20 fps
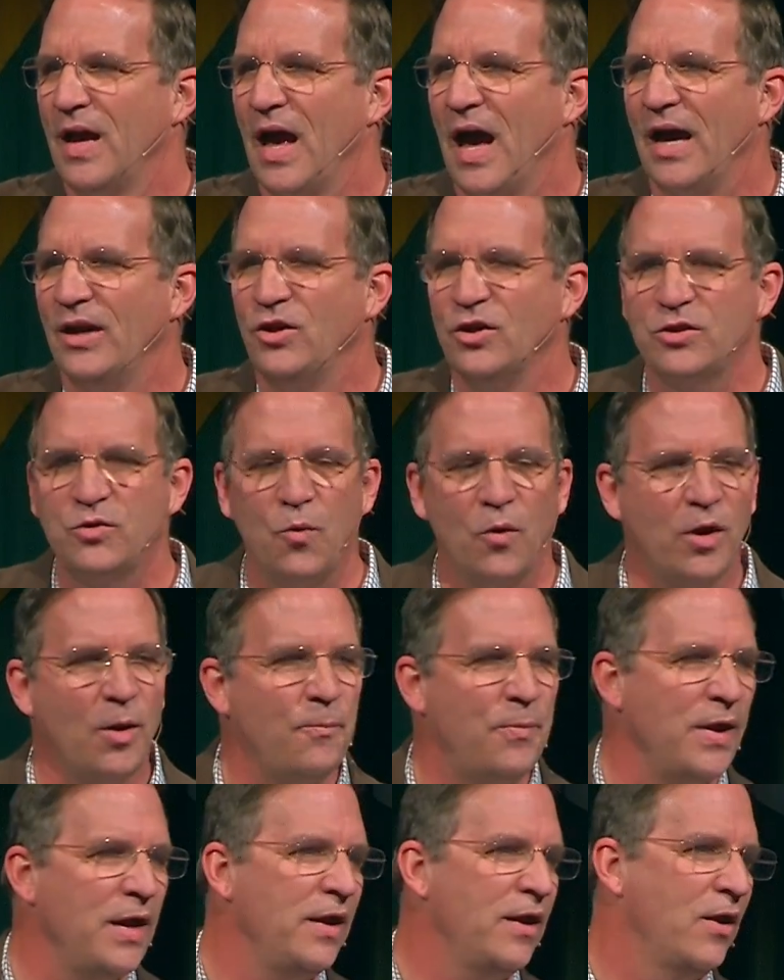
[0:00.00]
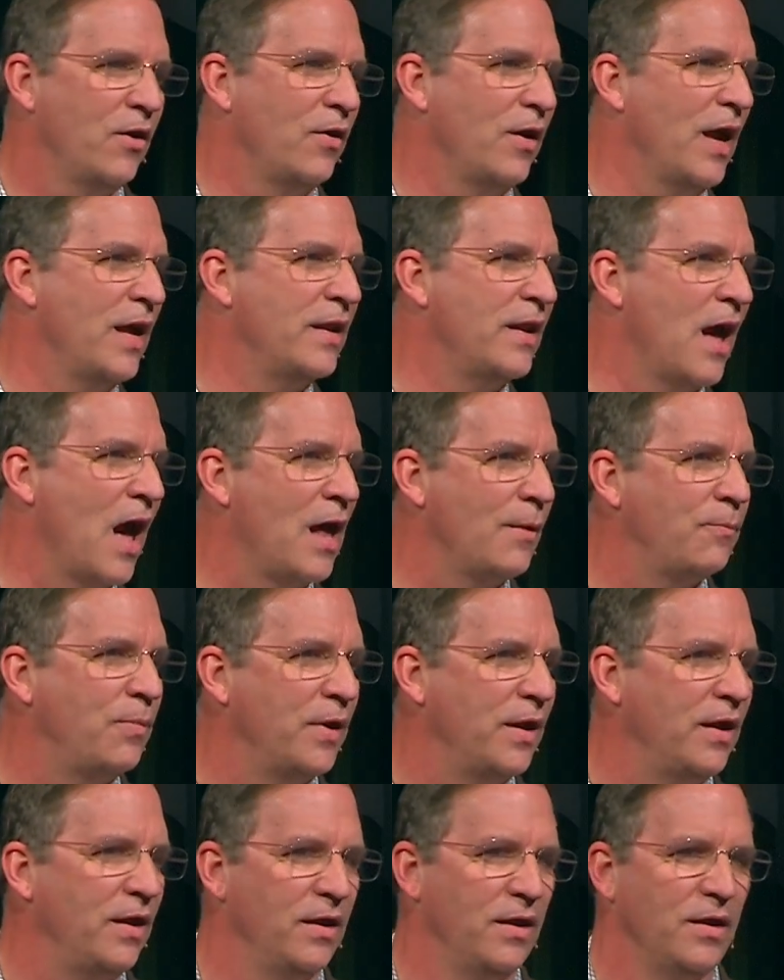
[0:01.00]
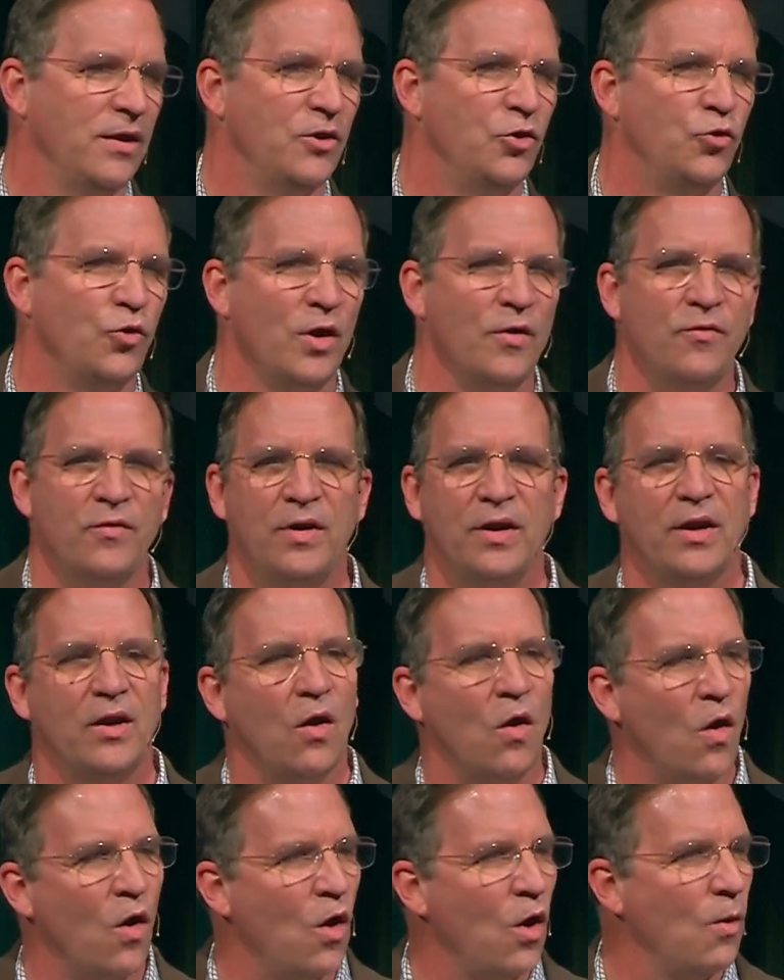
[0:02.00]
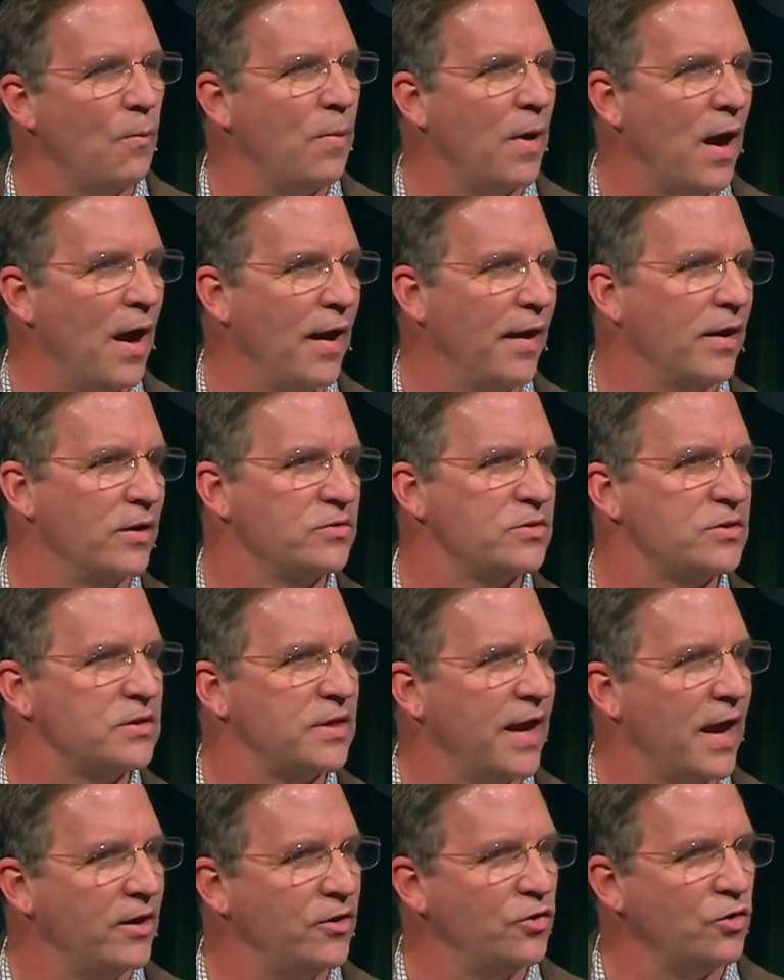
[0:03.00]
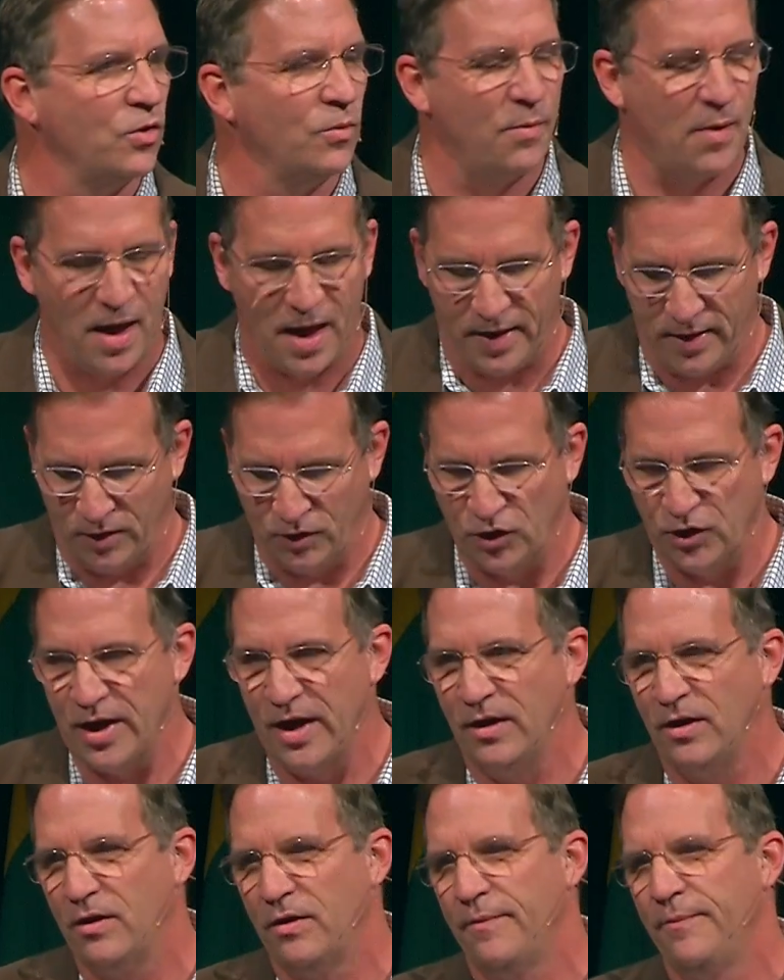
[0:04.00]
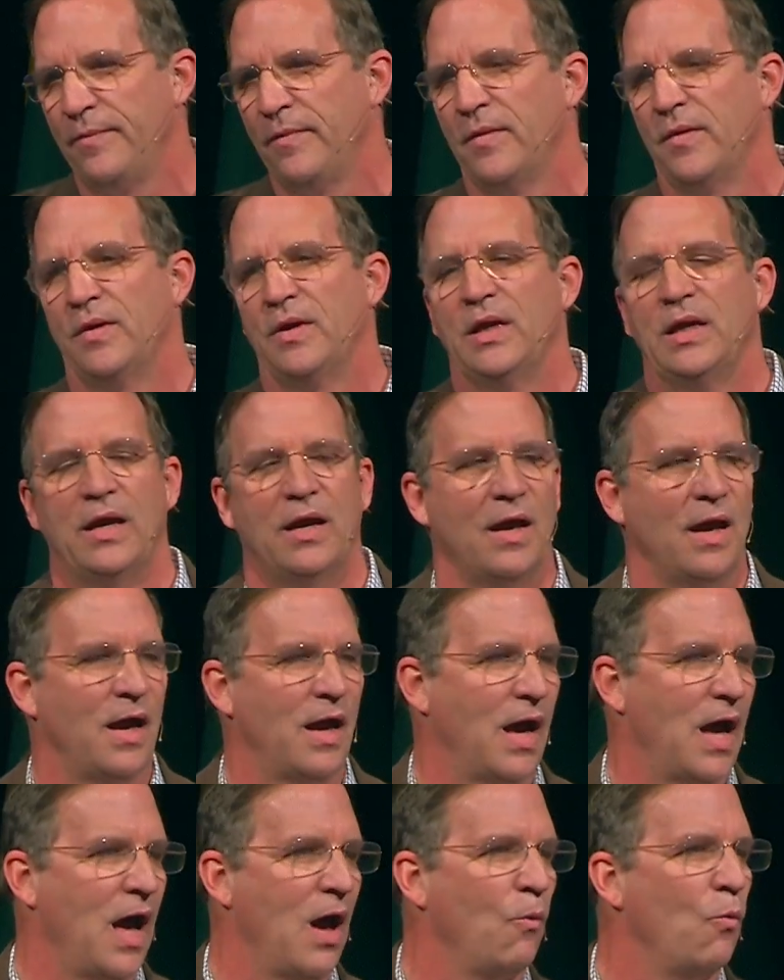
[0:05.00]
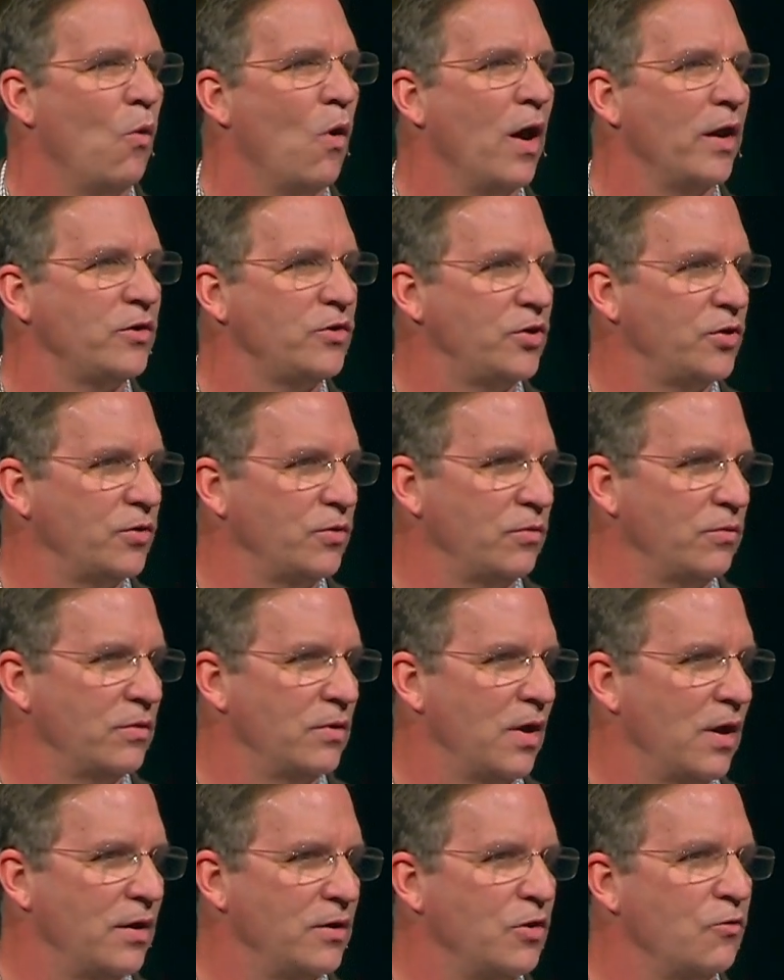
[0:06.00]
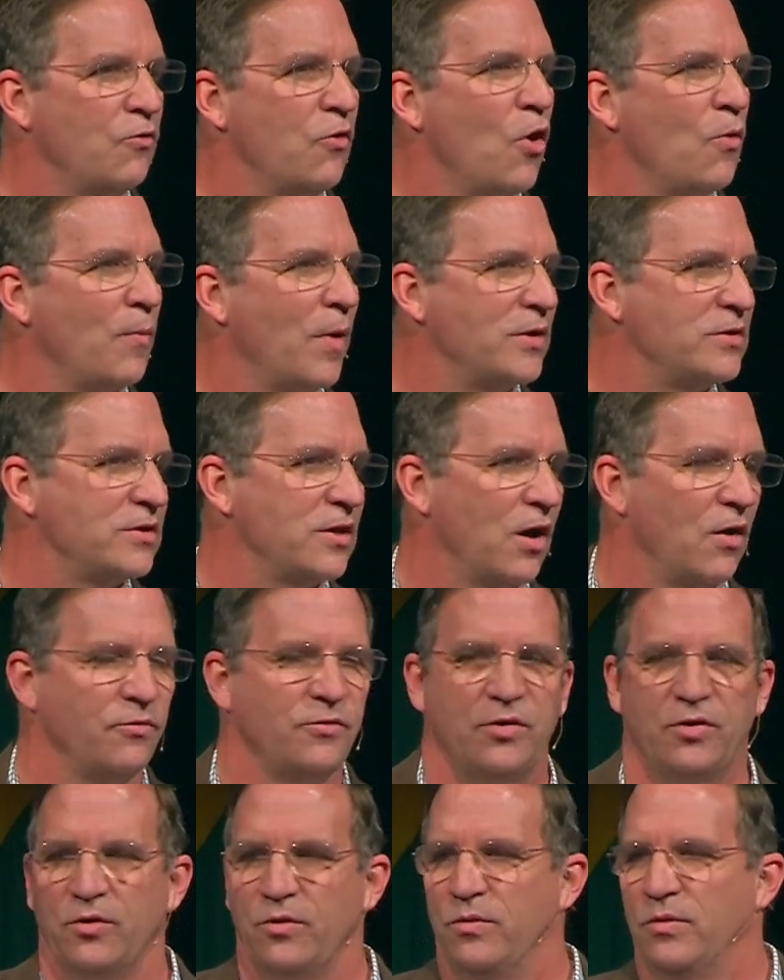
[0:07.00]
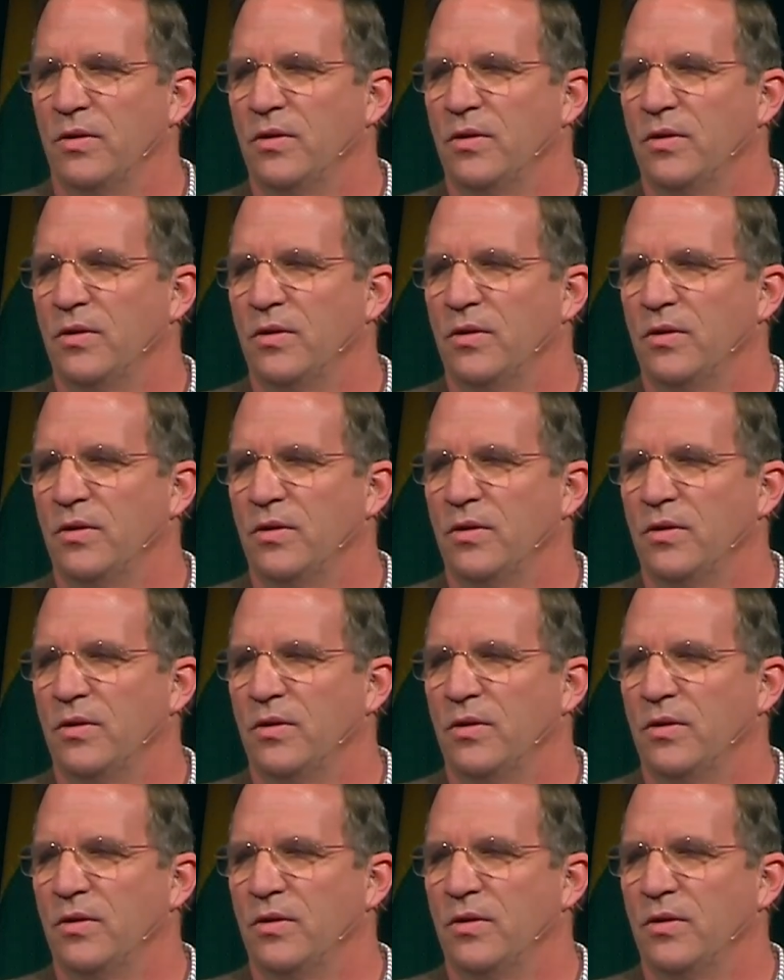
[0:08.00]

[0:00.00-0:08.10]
I just want to be here and not be driven at all by a schedule, by an agenda. I want to devote myself to